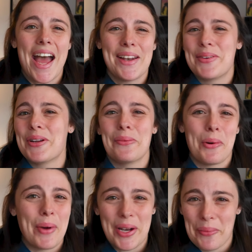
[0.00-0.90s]
I don't know
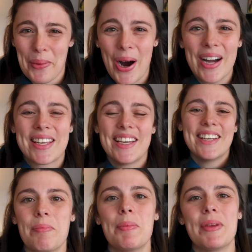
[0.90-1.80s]
what way to walk.
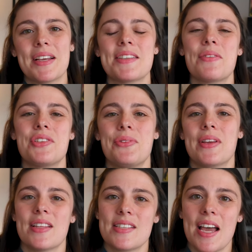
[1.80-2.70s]
But because I was
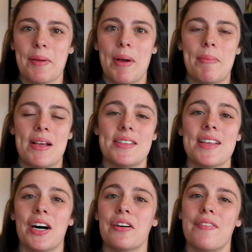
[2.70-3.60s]
doing this hike by
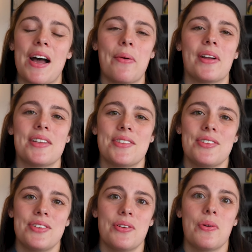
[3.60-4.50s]
myself, I wanted to
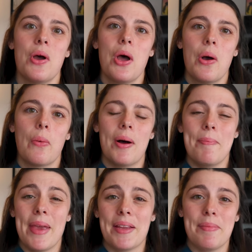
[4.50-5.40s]
do what
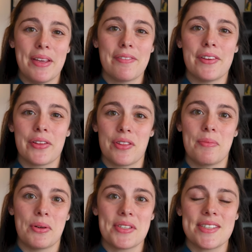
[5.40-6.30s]
made me feel the
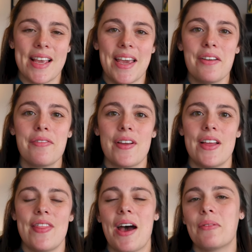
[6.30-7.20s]
most safe,
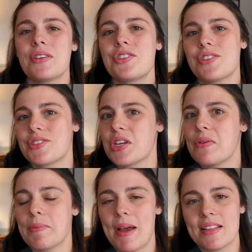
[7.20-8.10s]
and that was just
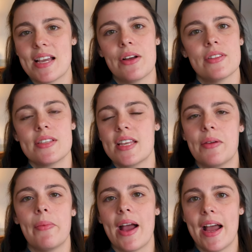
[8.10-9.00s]
going back down the
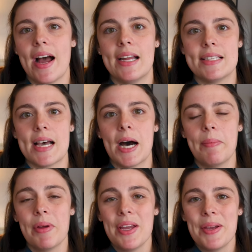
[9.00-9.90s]
same way I hiked
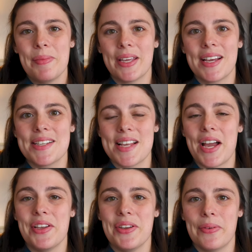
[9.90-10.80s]
up, because
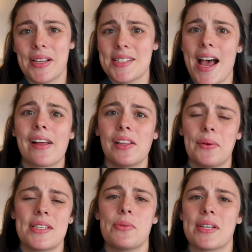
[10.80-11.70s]
I knew exactly
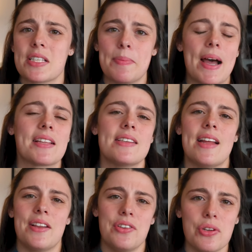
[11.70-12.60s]
what to expect and
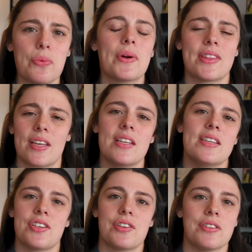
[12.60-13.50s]
I knew what the
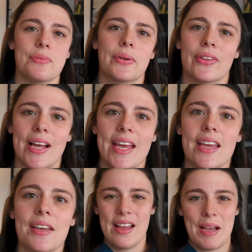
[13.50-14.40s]
conditions were like.